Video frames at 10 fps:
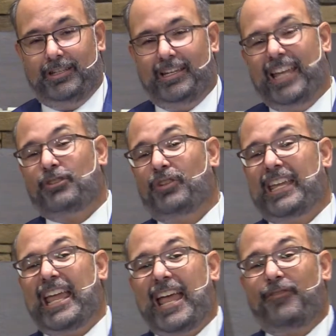It's only
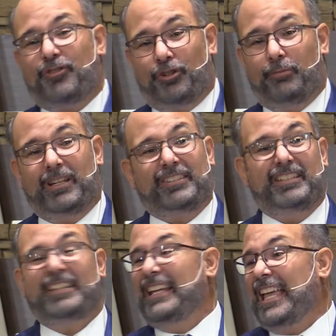half true because he
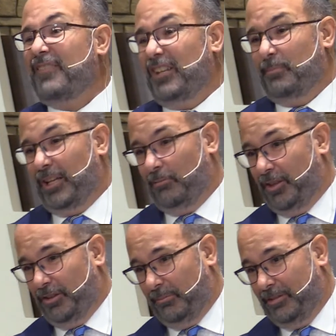doesn't have anybody
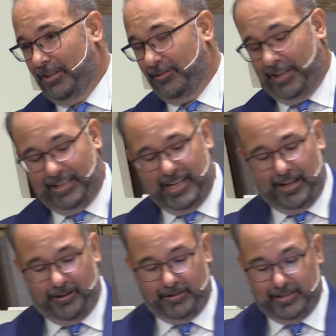with him right
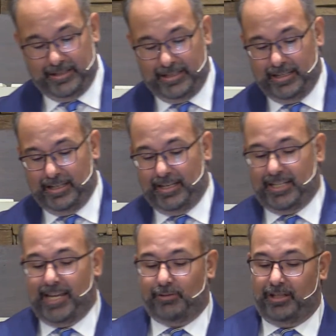now.
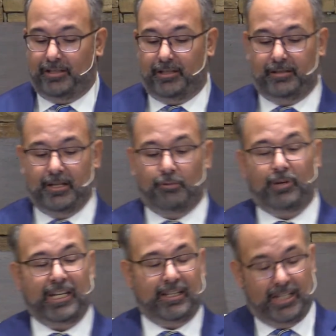David,
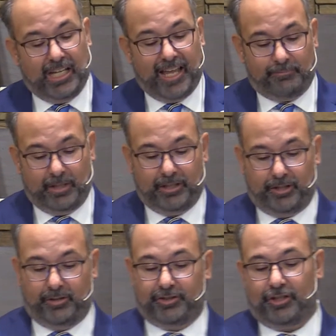when he did have men
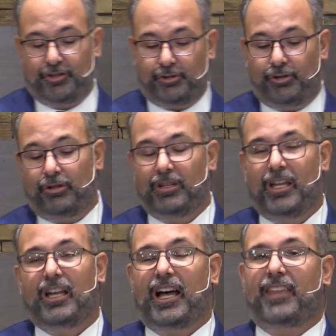under his control,
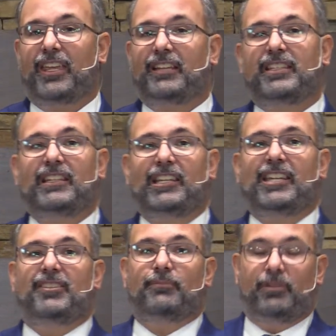I think did
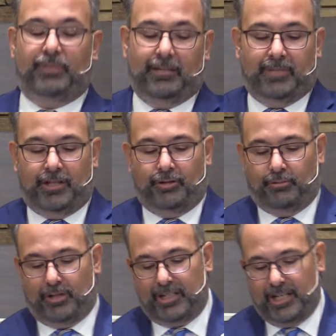lead them to be men who
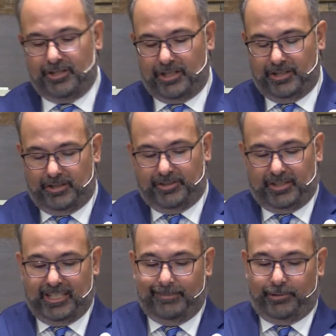were conscientious
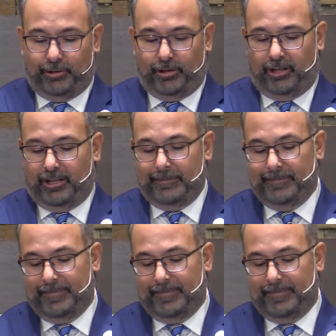to keep the law.